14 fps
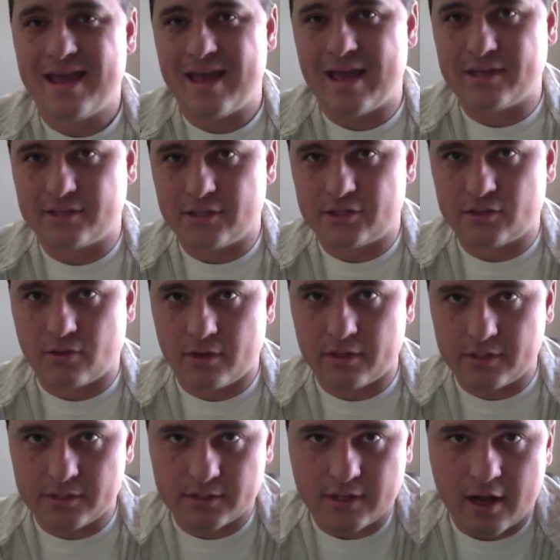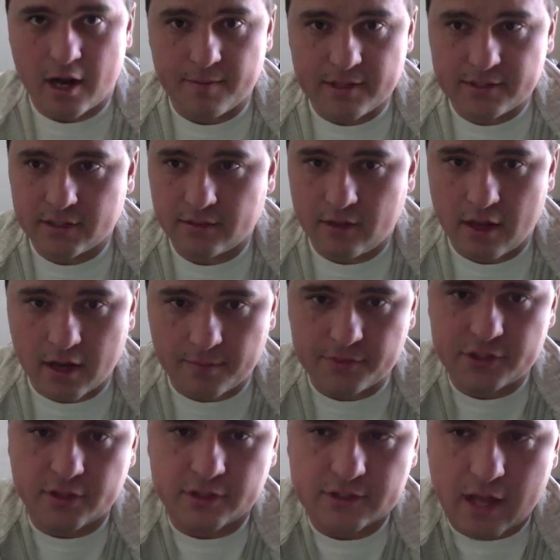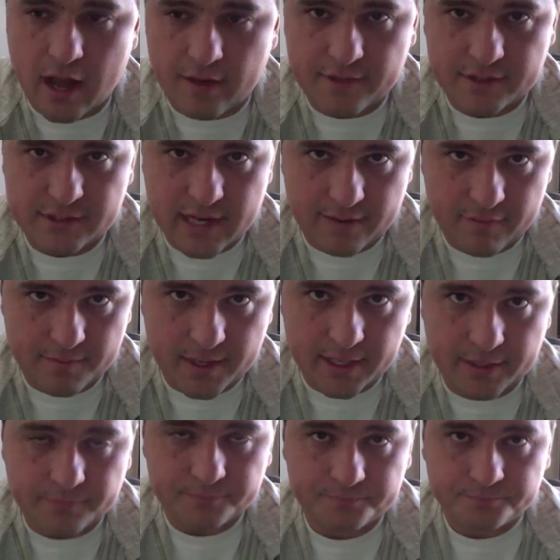has distorted this economy so long. I'm sure it's obvious to everybody.